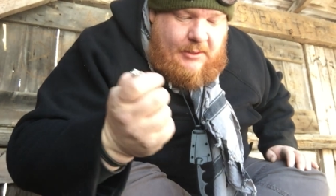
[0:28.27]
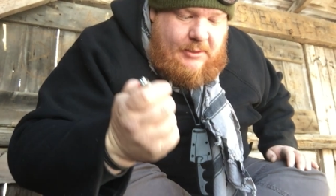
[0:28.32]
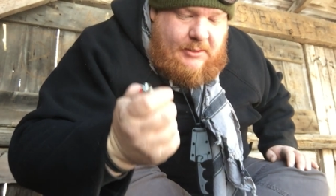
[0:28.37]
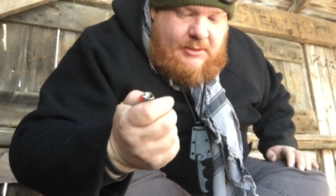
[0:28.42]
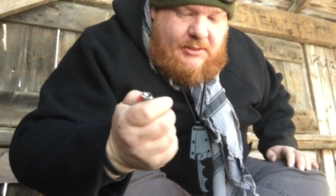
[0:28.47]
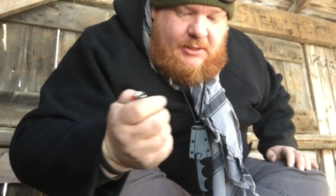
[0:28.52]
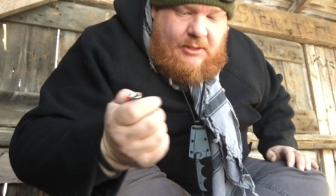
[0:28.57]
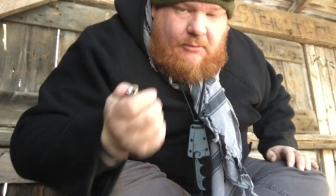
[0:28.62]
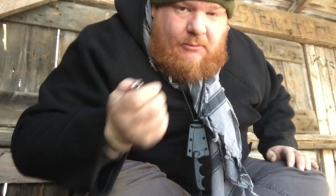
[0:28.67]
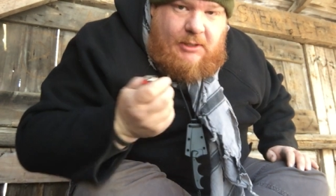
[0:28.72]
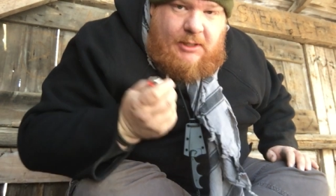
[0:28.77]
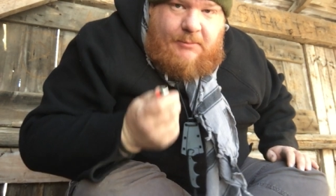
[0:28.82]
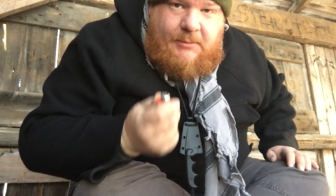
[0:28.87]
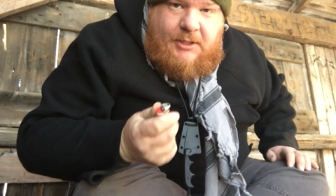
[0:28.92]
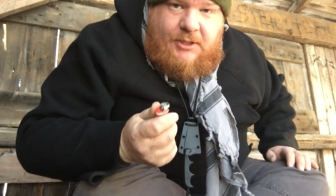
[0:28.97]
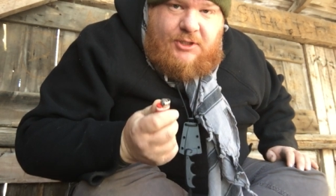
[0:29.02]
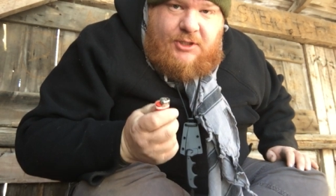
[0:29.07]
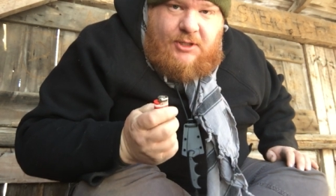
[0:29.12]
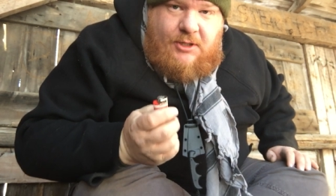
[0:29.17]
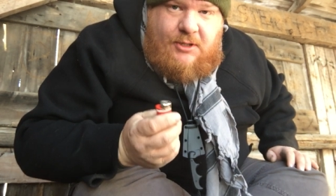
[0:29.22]
So what I'm
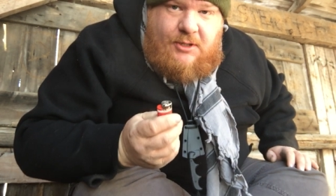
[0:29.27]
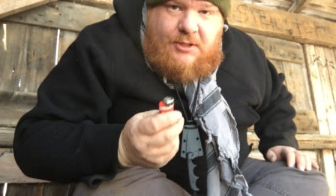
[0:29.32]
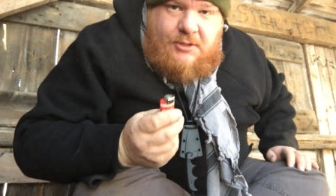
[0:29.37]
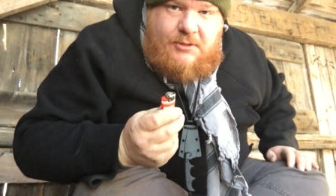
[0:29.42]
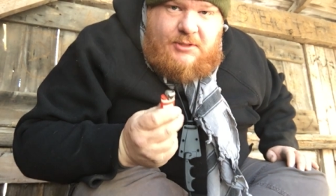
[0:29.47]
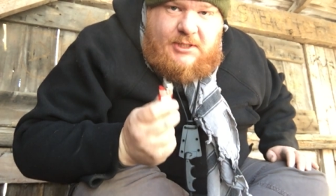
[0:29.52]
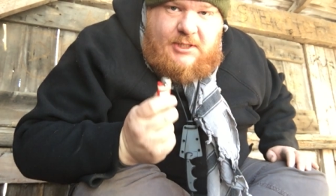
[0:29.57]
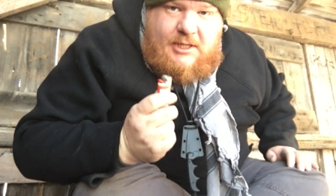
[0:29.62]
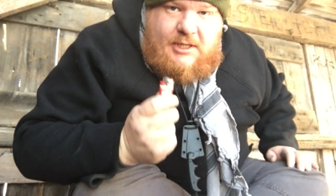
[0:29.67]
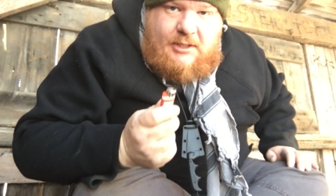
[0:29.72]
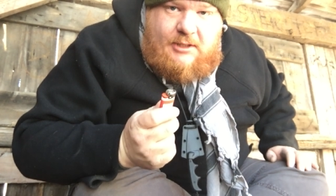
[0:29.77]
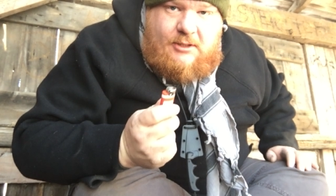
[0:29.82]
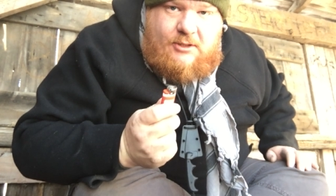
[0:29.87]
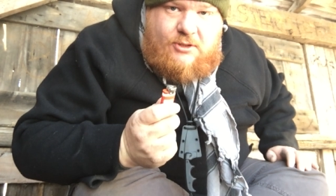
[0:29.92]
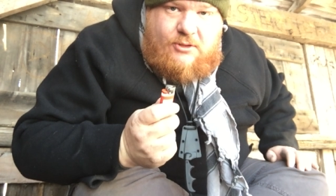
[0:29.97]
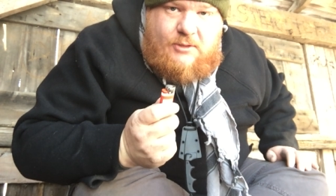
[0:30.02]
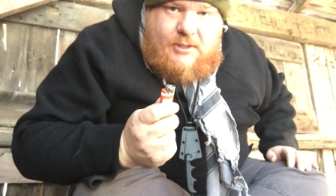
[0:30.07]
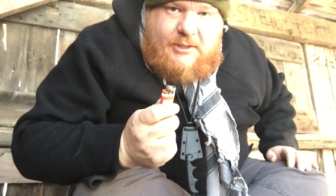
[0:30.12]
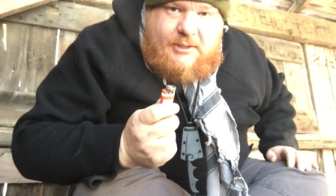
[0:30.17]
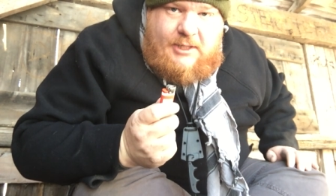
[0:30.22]
going to show you is a neat little
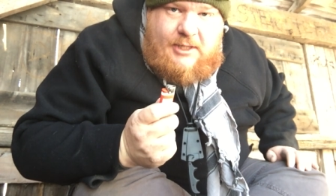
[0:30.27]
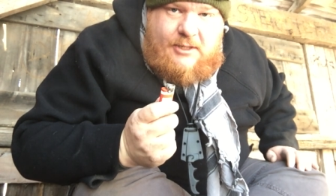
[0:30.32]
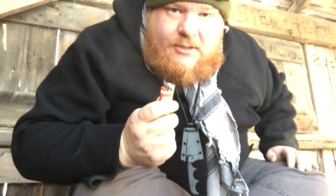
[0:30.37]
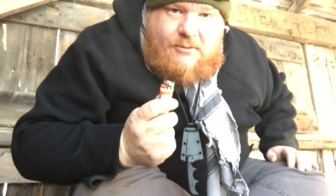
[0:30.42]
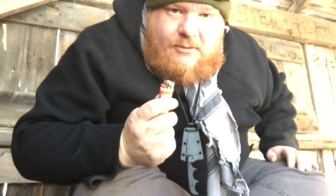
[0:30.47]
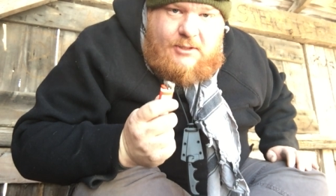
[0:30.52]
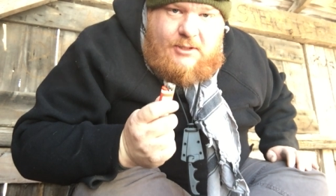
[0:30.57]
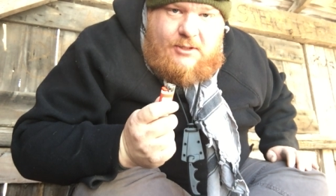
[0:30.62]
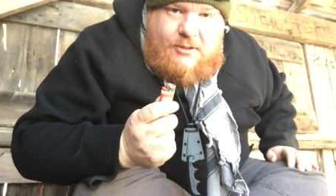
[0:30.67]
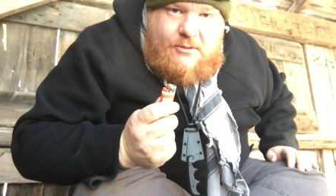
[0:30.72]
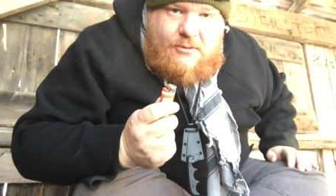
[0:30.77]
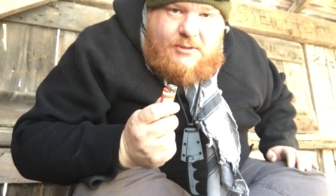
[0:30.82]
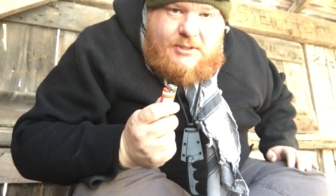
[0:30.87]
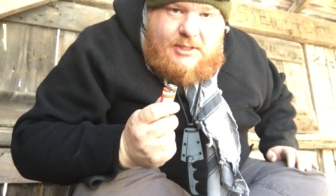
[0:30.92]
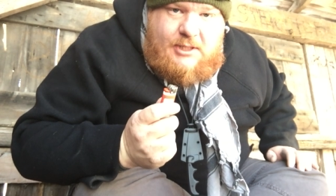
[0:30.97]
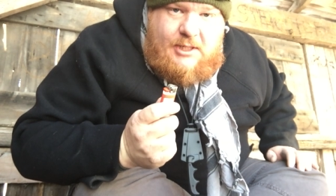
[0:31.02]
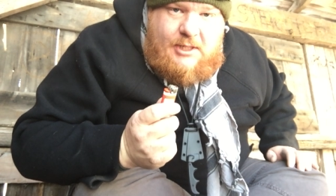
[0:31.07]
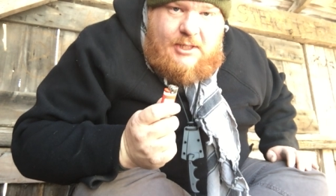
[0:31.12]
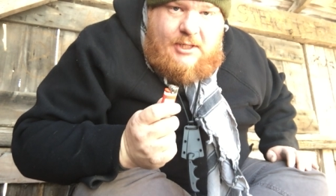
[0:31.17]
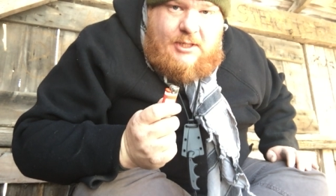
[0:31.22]
trick that you can use